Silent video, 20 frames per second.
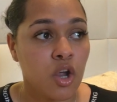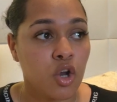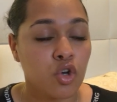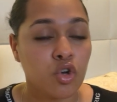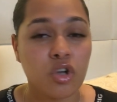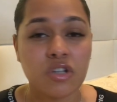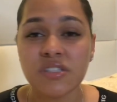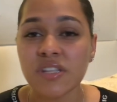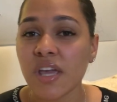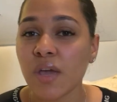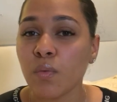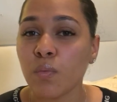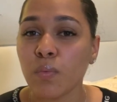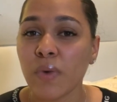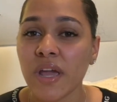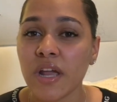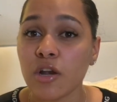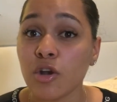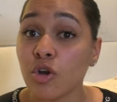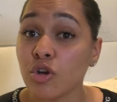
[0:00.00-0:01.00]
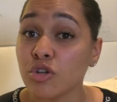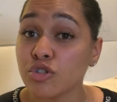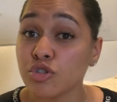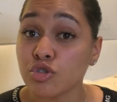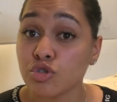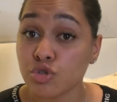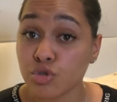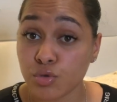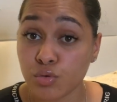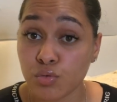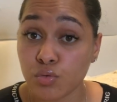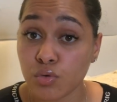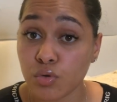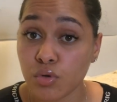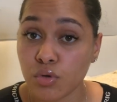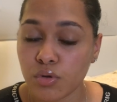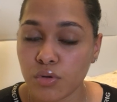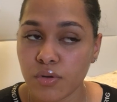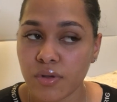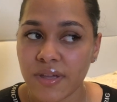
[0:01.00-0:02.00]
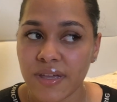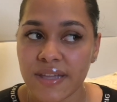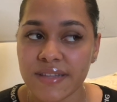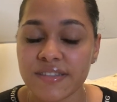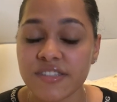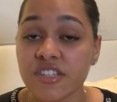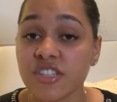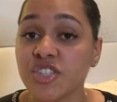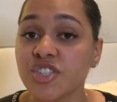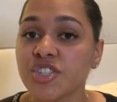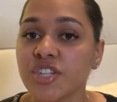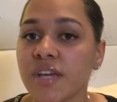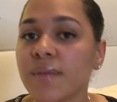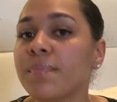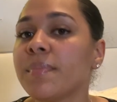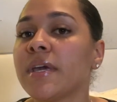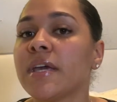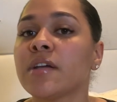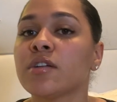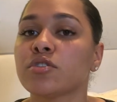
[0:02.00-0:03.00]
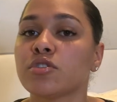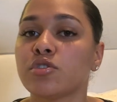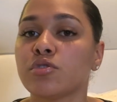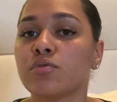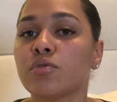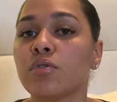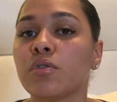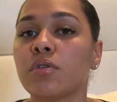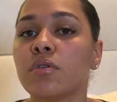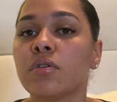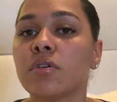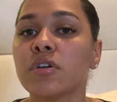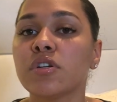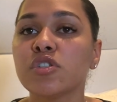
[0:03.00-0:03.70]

not a weight loss tool, it's a shaping tool.